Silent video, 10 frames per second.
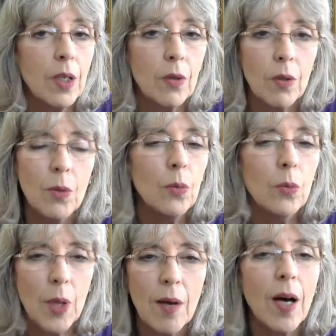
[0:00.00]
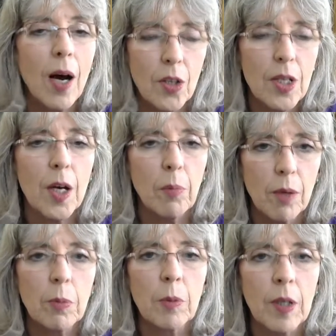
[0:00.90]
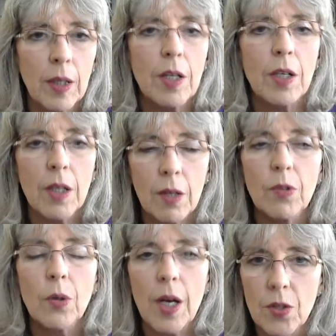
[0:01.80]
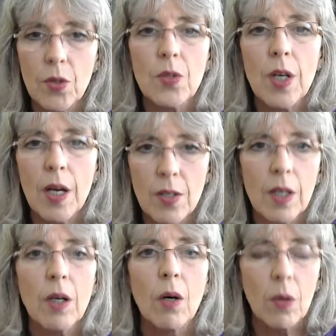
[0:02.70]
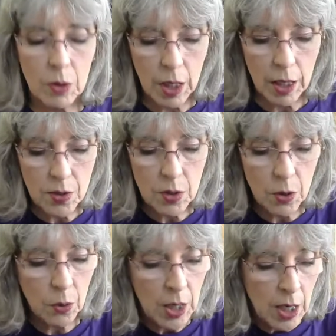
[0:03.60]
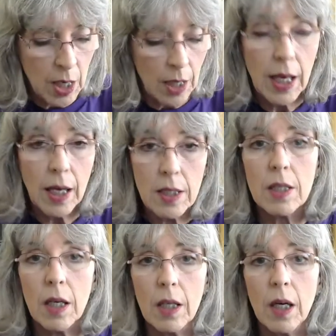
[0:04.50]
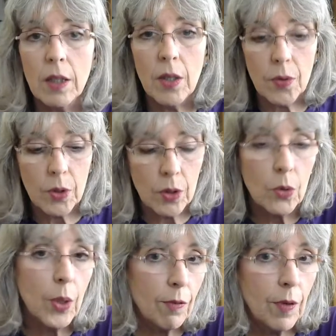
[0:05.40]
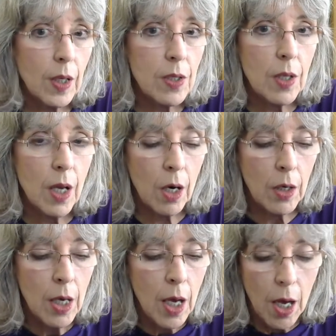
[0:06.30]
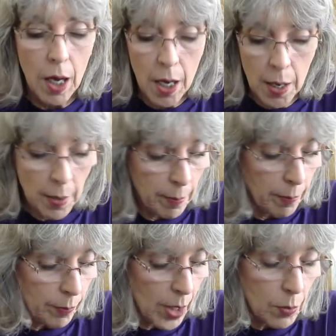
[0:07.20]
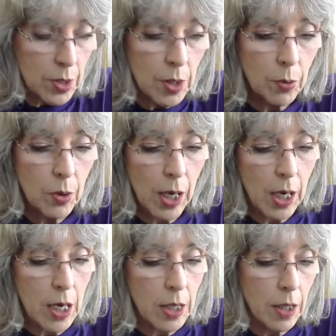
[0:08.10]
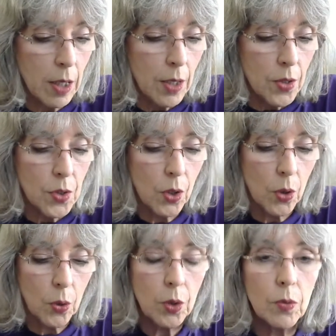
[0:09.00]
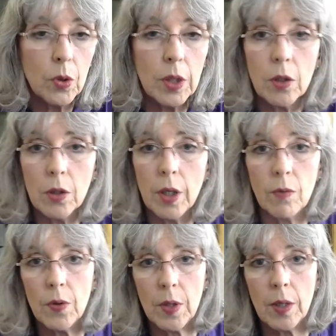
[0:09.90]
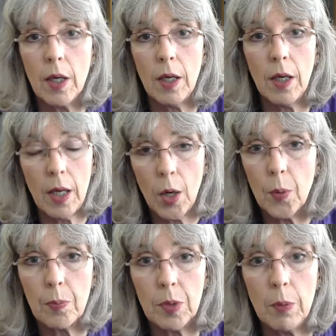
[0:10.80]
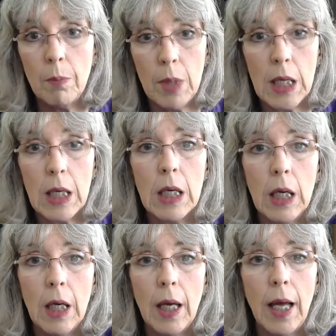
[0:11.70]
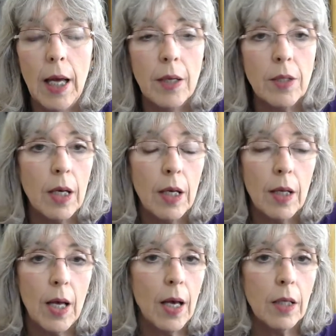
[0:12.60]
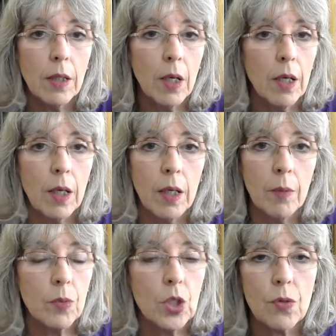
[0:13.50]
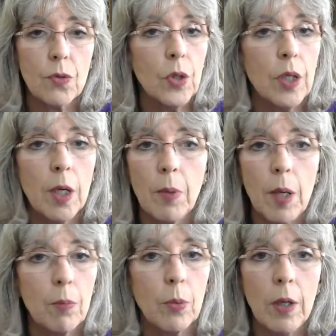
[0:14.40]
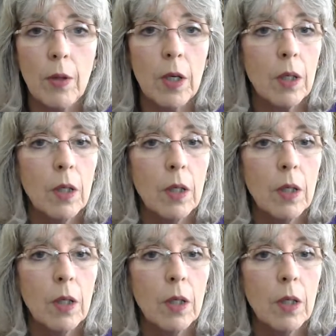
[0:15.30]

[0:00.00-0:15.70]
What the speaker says: You have a hard time hyperventilating if you're exercising a whole lot. So that's another good quick fix there. That was number 9. So you've really heard everything that helped me, and that just freeing up that breathing